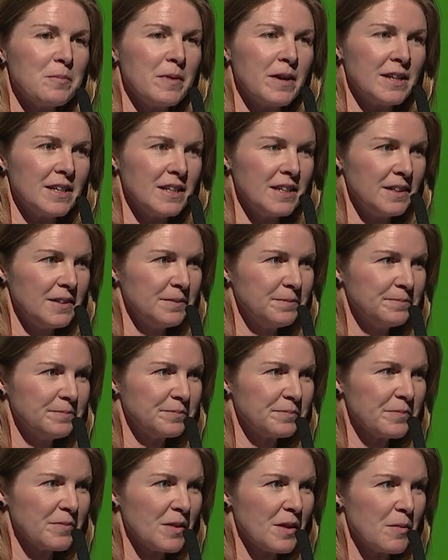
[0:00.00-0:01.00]
money,
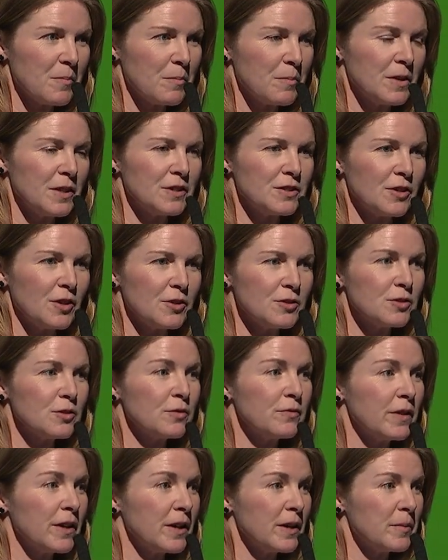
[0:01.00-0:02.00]
but it's
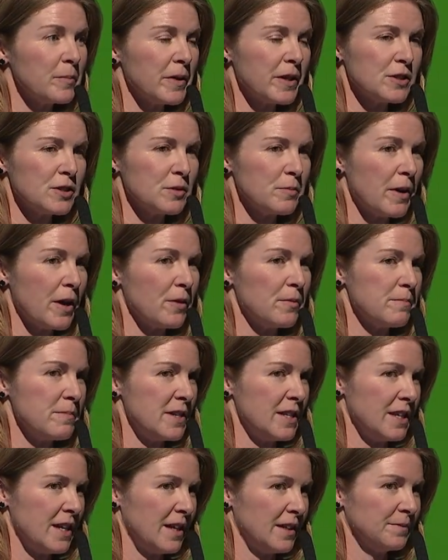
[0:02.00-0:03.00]
also very much about
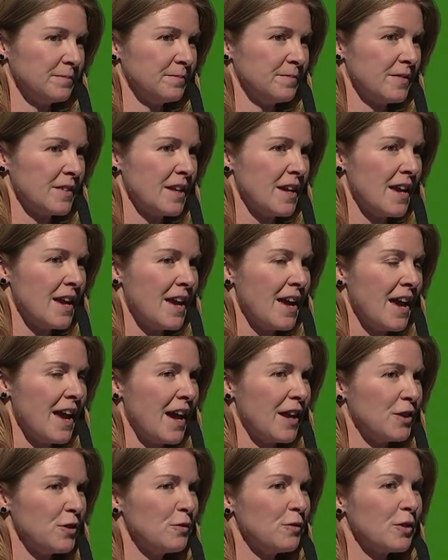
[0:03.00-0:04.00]
meaning.
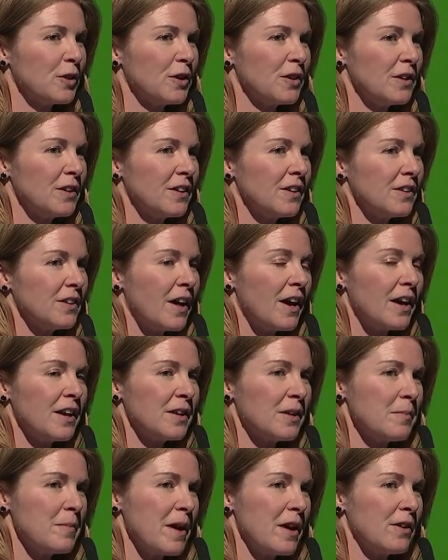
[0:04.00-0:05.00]
And you've heard a
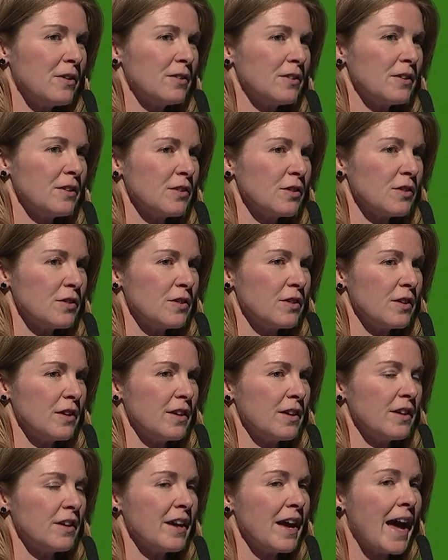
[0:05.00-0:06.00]
lot about
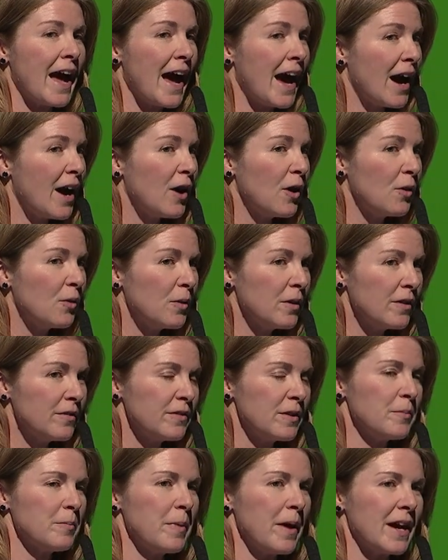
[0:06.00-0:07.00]
the how
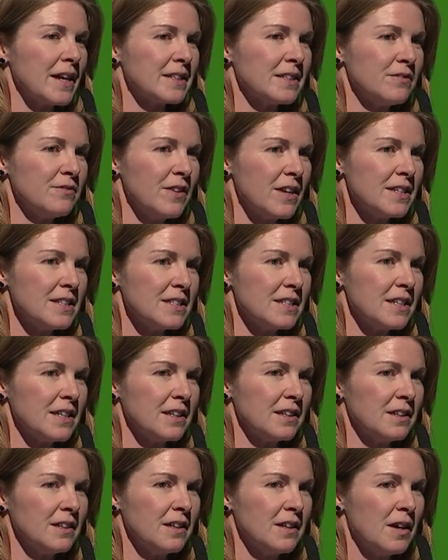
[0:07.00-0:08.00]
of impact
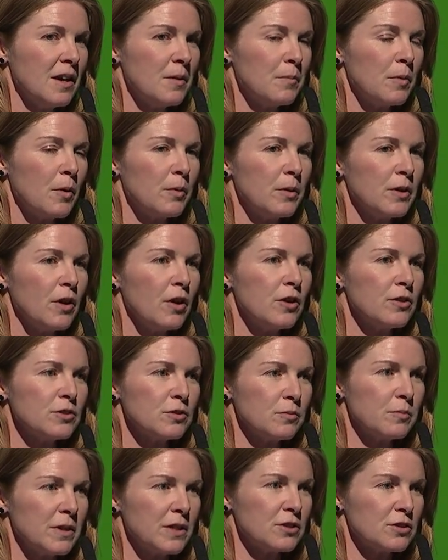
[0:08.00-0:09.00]
investing, but we
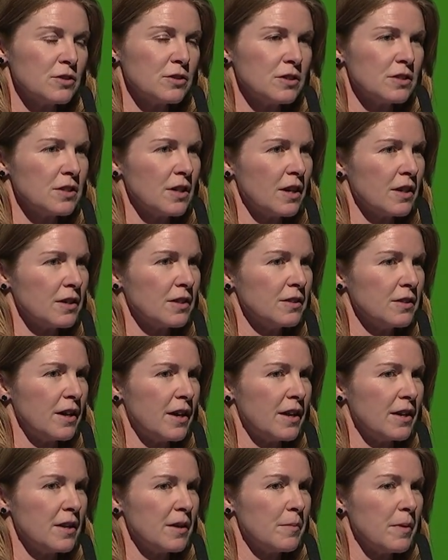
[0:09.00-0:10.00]
also make sure to talk a
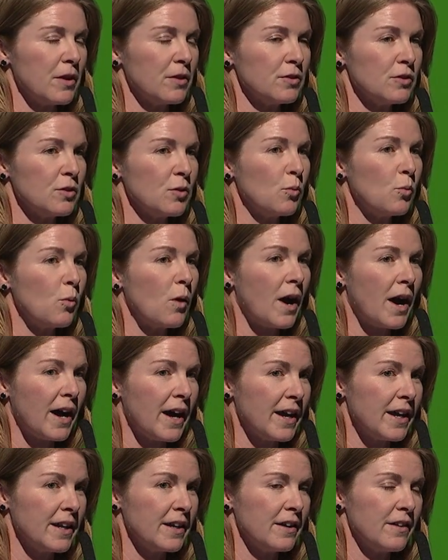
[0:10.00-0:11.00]
lot about the
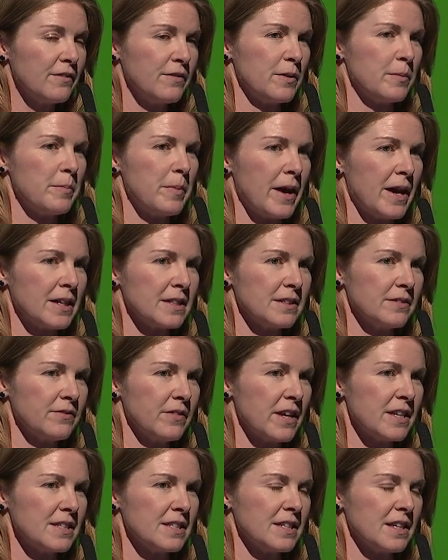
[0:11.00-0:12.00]
why of impact
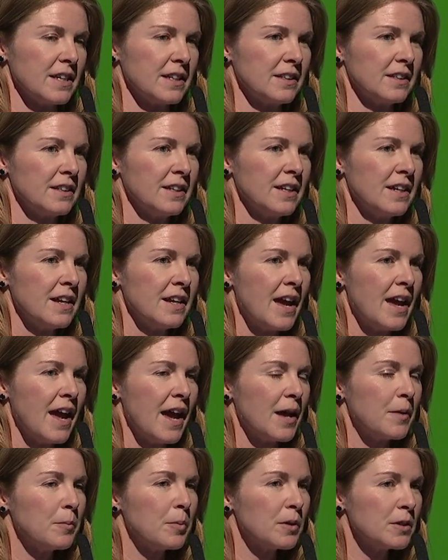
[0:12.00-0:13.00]
investing.
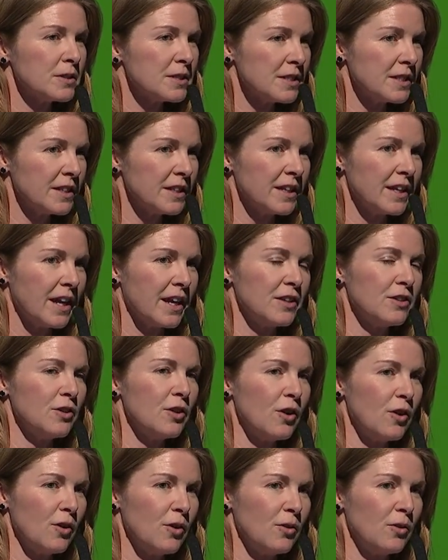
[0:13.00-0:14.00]
And personally, I
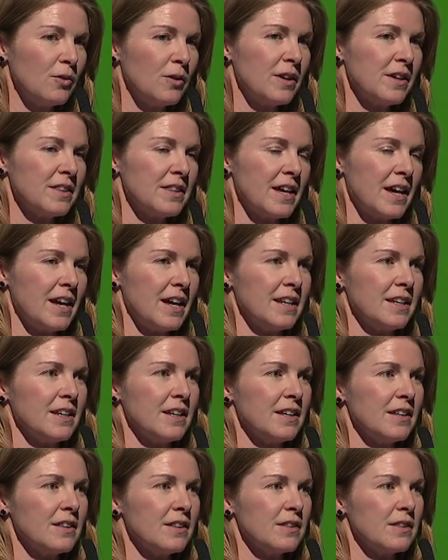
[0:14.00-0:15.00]
know that
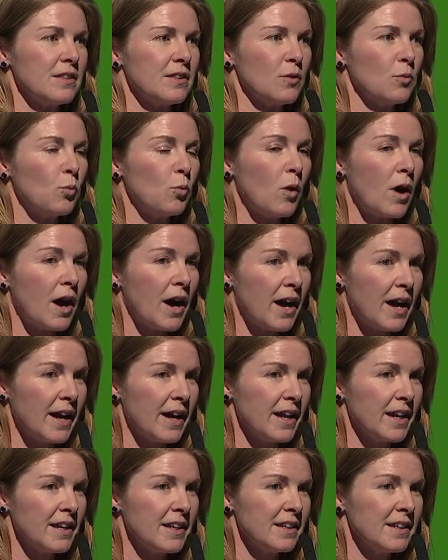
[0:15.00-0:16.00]
the
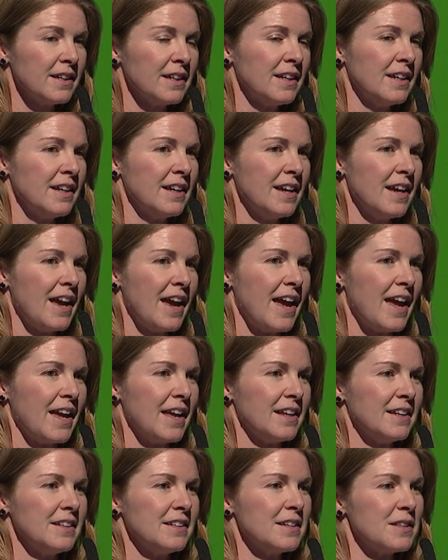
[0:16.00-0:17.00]
why
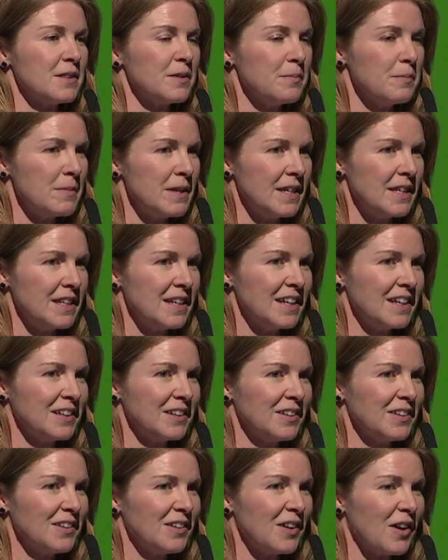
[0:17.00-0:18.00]
and the
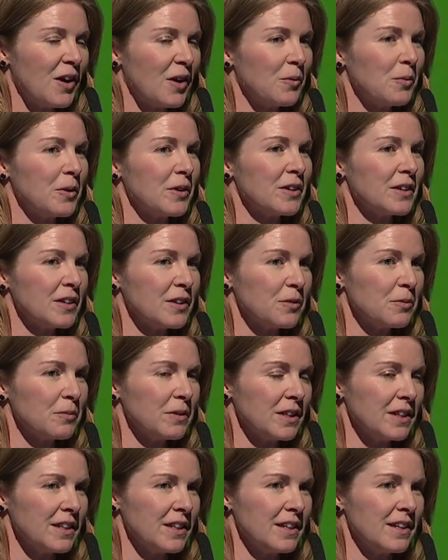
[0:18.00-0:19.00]
meaning are what are going to
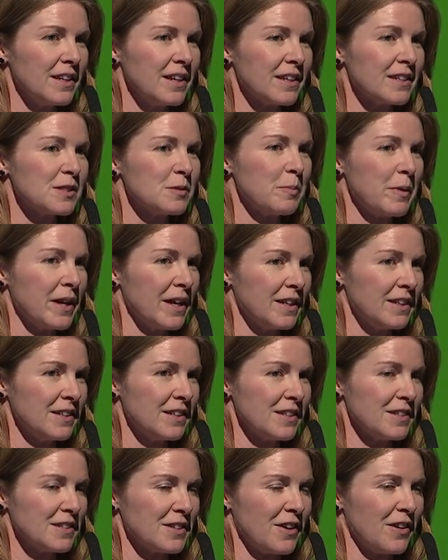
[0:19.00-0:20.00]
really expand
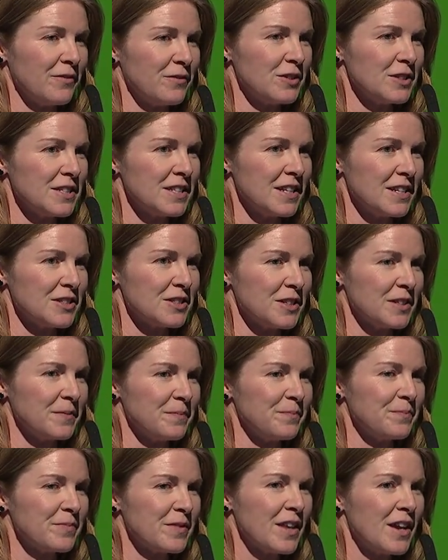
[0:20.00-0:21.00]
this
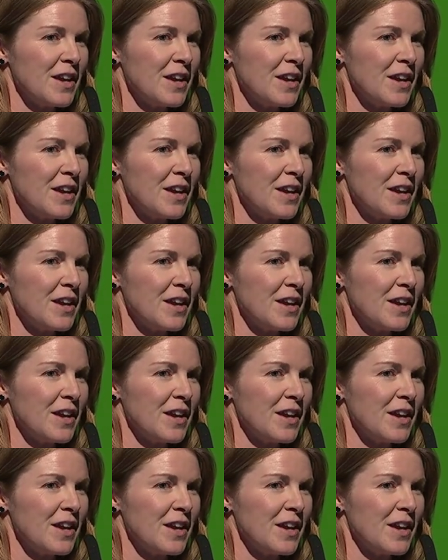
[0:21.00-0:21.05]
conversation.